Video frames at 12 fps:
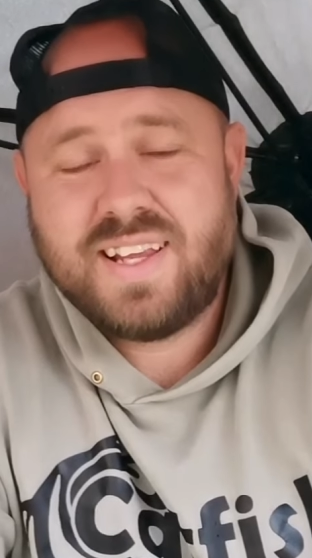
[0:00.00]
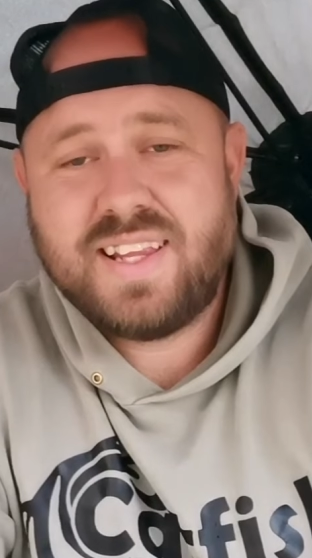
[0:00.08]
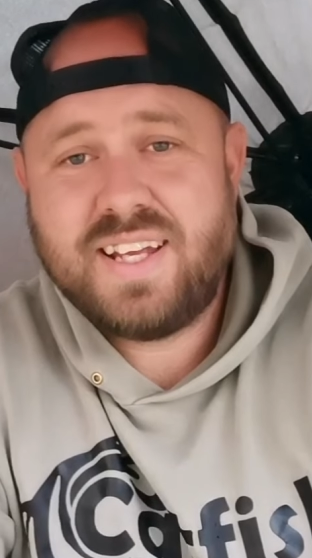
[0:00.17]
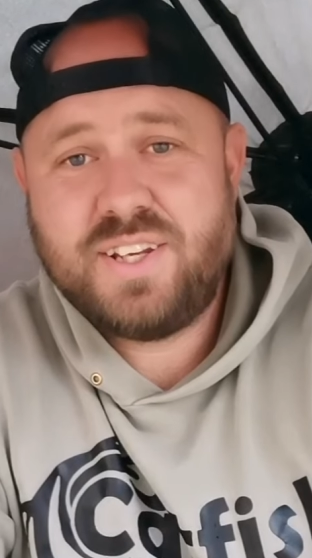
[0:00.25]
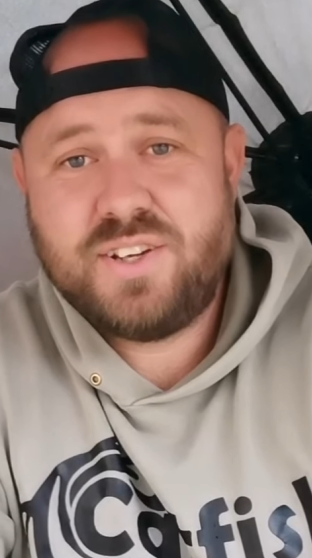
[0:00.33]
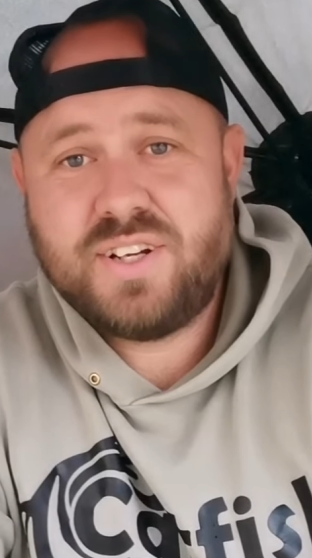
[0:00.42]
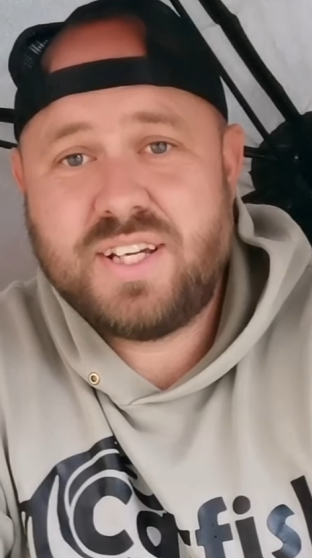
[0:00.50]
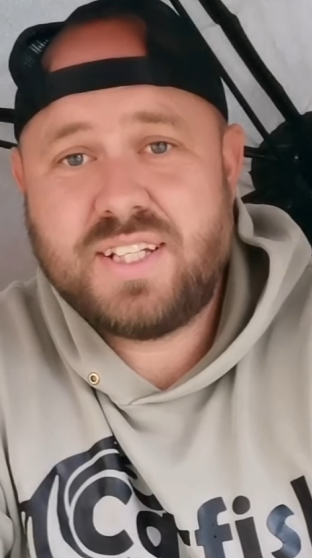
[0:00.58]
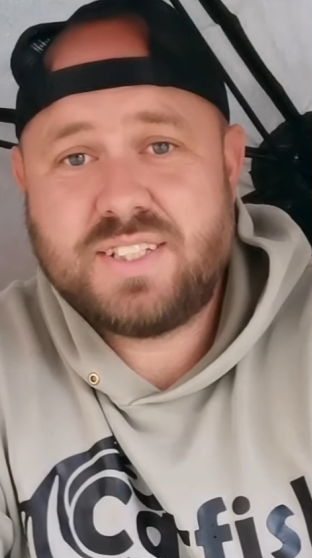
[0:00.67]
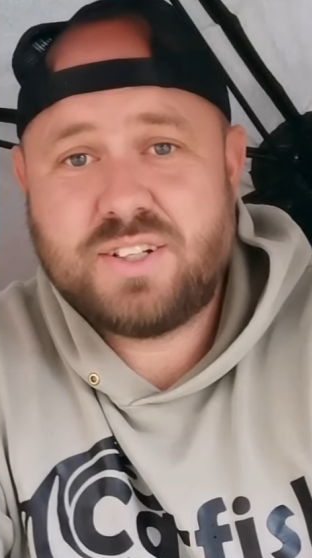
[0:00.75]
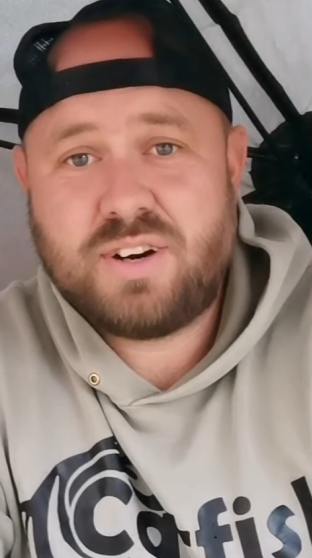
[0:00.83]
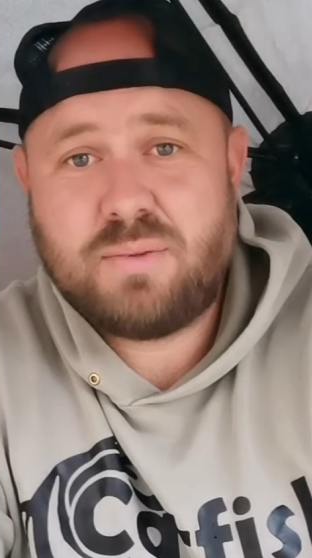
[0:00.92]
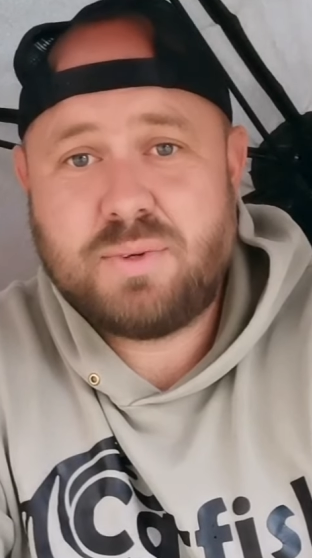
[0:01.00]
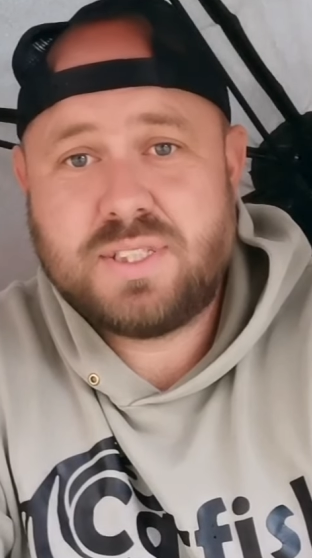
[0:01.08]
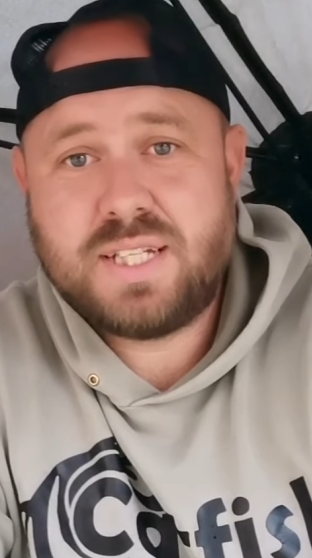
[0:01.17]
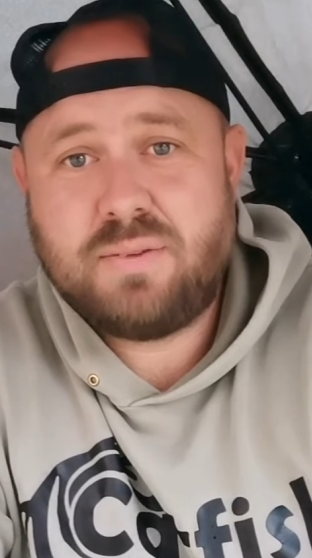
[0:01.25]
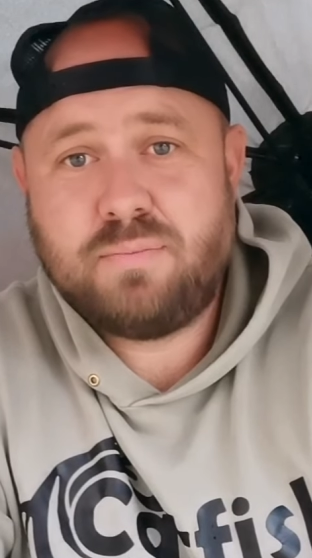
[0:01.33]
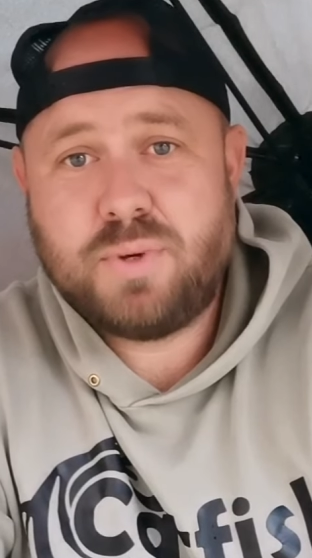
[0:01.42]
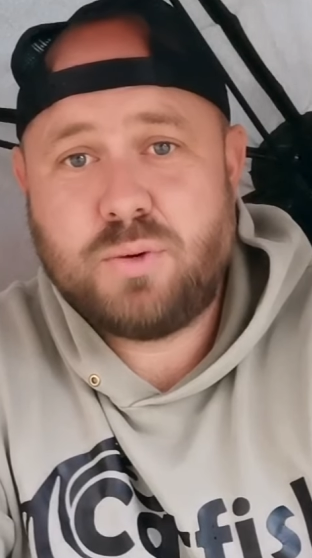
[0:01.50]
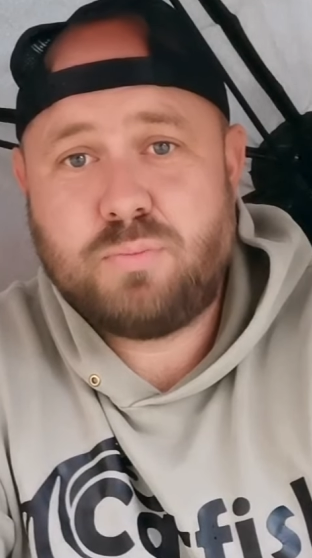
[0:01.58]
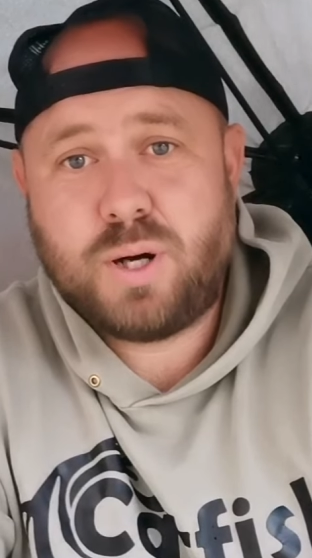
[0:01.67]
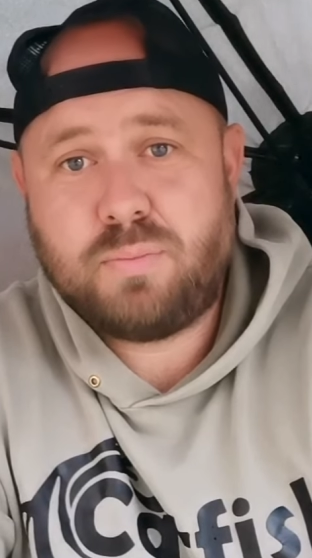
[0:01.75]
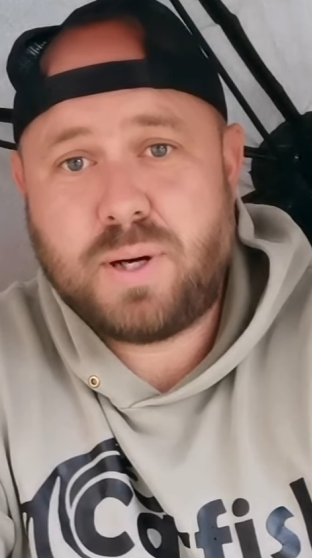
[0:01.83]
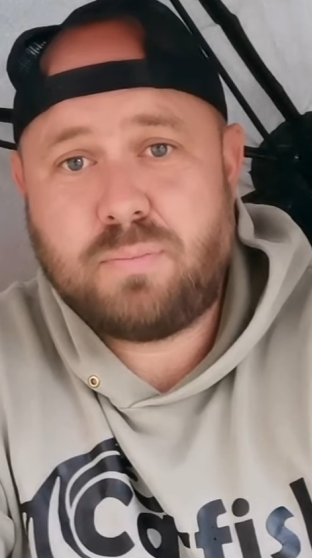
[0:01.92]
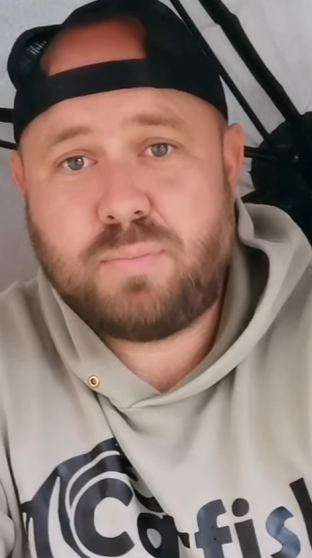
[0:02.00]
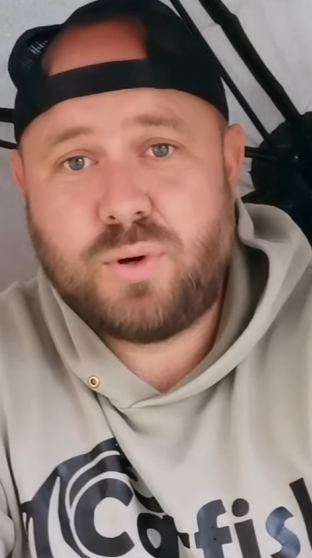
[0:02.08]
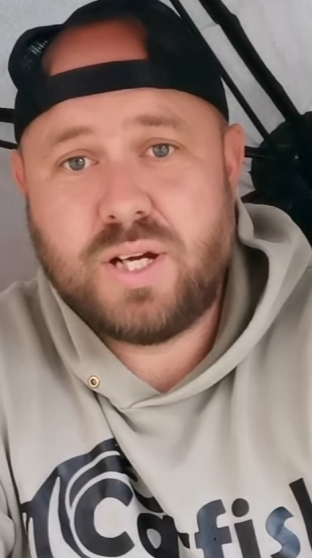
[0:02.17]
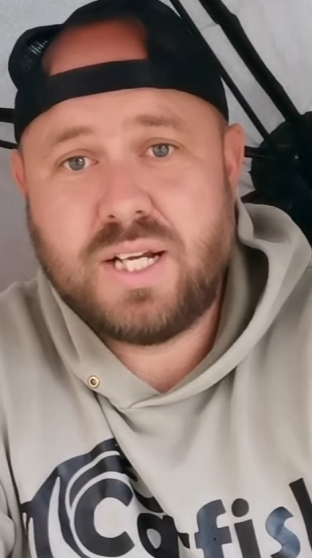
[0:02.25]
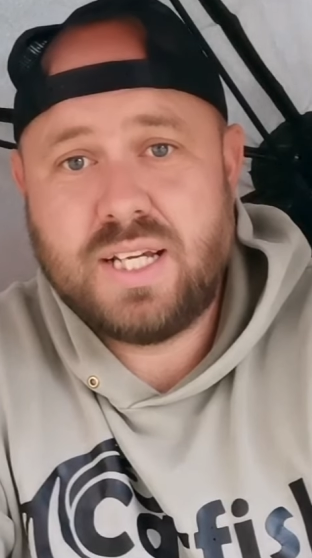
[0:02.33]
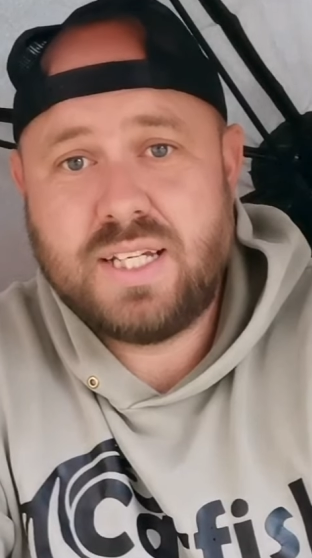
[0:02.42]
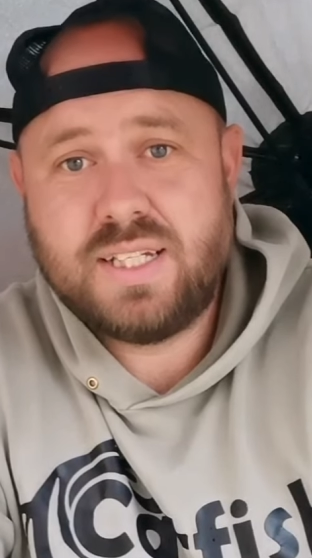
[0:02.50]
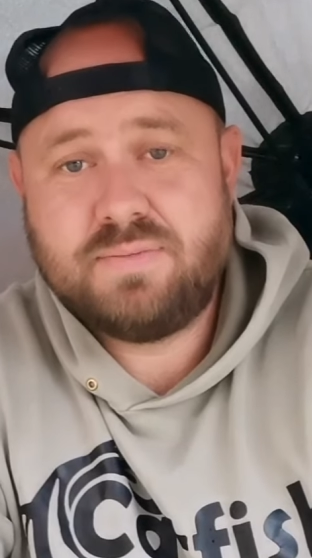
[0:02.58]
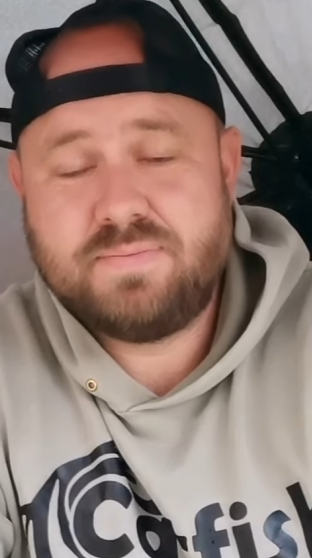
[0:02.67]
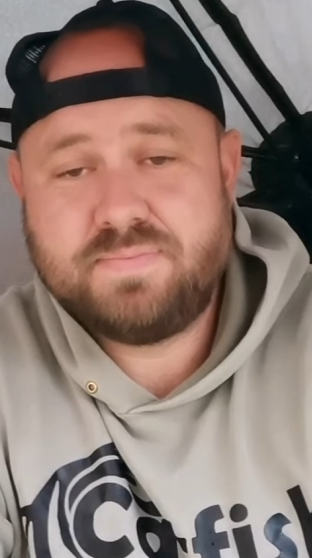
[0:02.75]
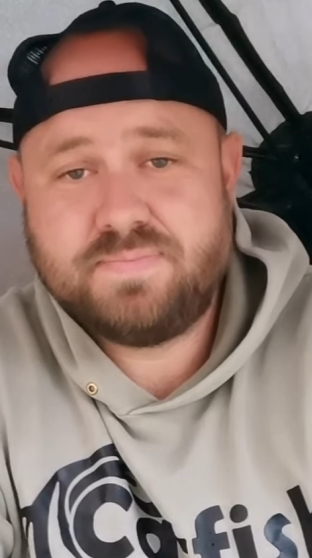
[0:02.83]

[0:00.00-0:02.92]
Then you'll need to grab a 10mm pop-up boilie